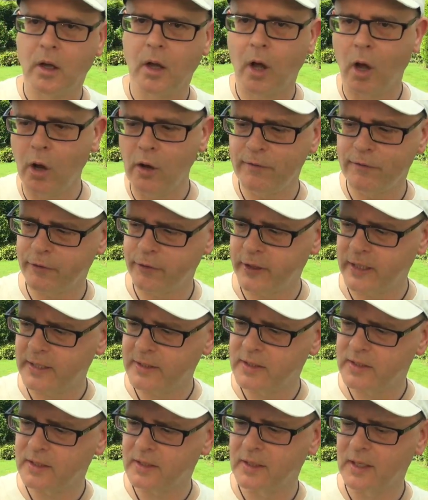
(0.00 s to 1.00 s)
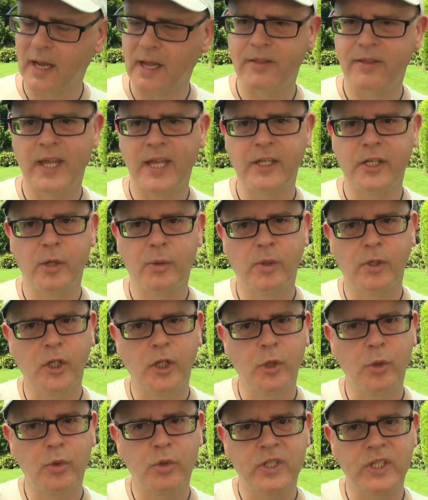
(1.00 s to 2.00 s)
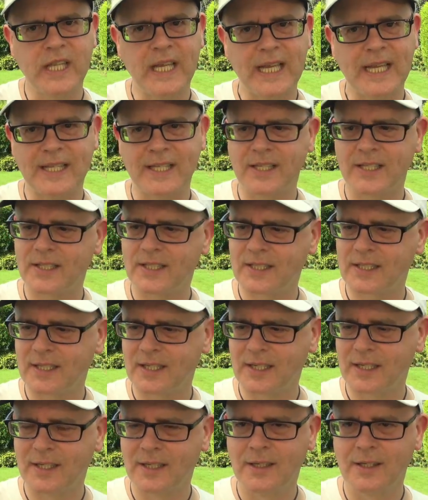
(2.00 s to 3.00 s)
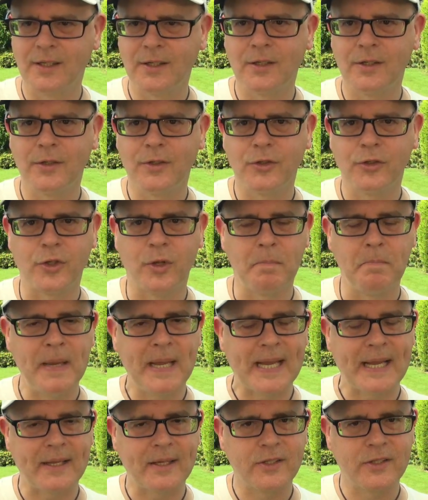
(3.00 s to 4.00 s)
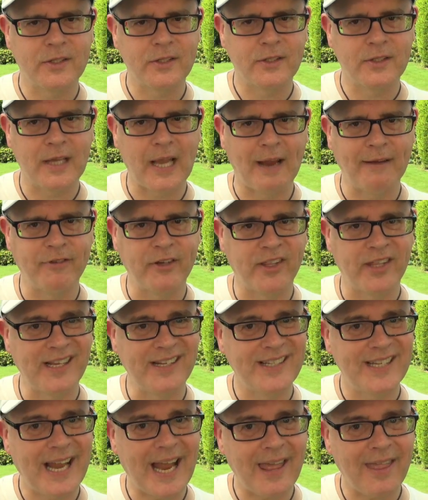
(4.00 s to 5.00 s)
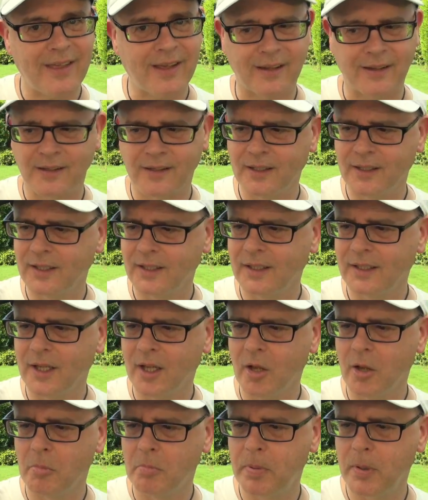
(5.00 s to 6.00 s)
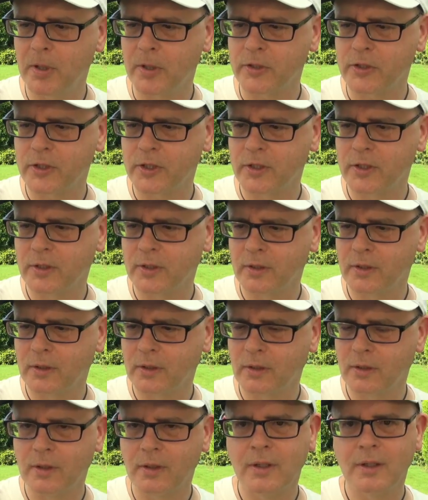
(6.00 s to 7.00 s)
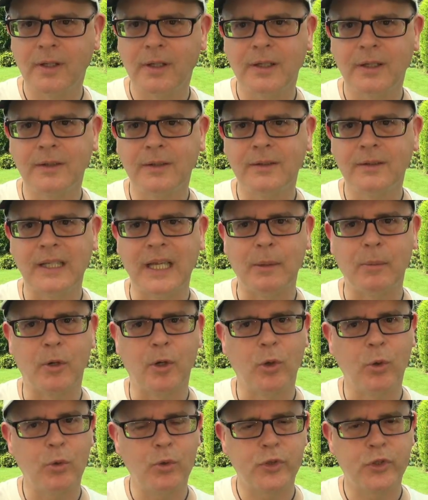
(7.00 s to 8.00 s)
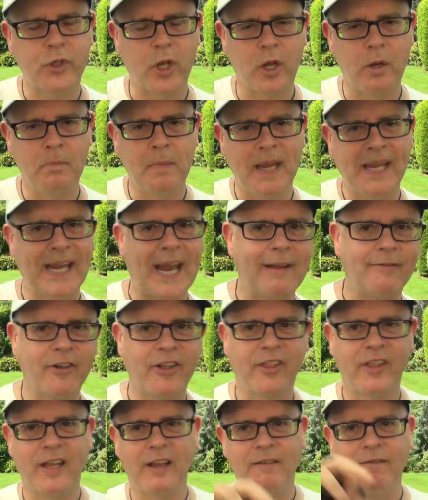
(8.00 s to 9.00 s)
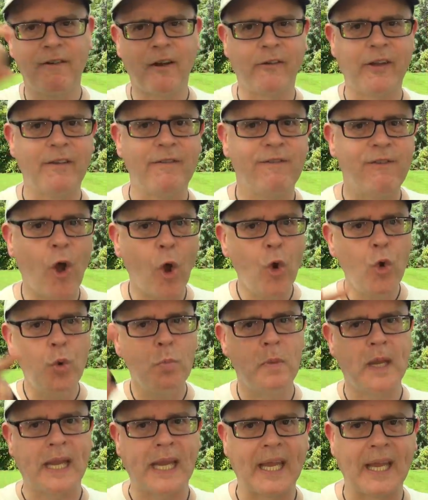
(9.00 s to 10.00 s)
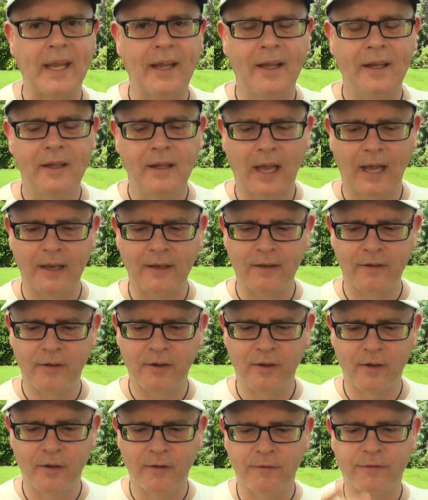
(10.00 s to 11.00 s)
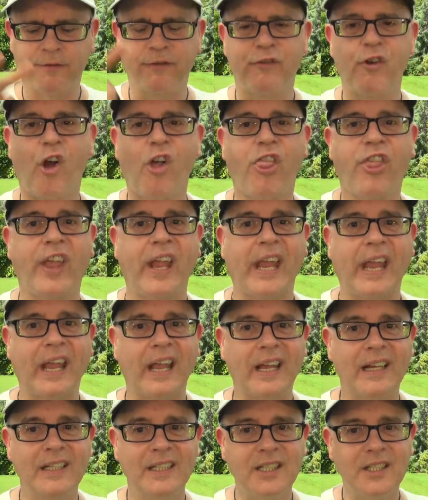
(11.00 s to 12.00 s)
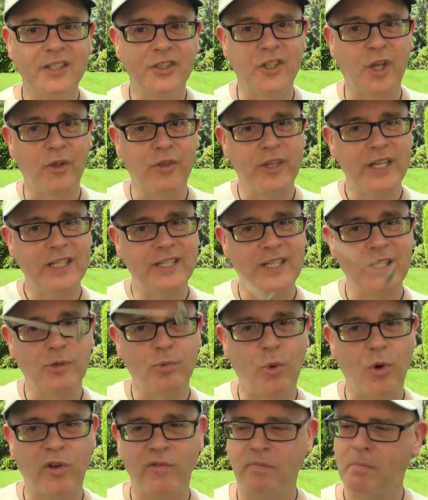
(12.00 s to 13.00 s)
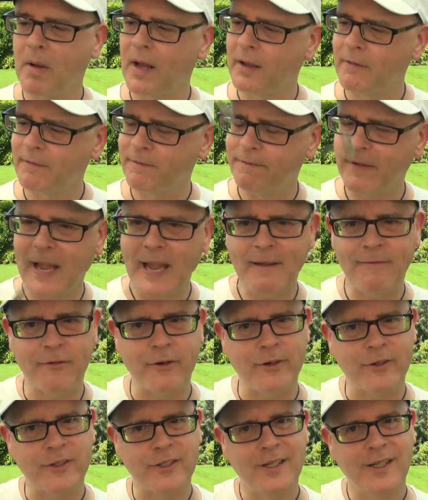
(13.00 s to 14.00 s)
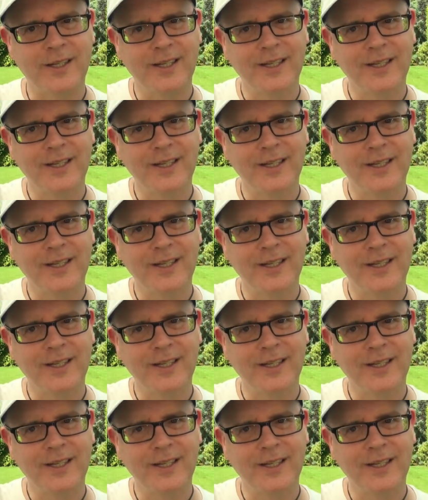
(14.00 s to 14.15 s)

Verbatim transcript: over it, and then you will use this to mix everything together. But it will also make everything very foamy and frothy. So this is one of my favourite